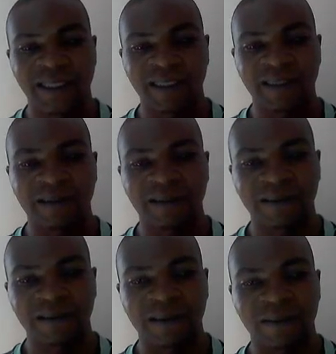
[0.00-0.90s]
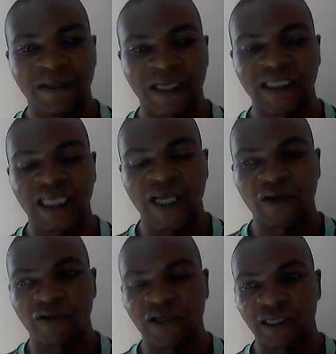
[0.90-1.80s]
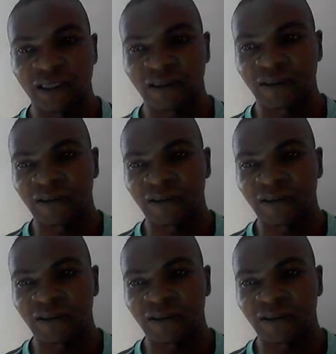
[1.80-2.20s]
in this area.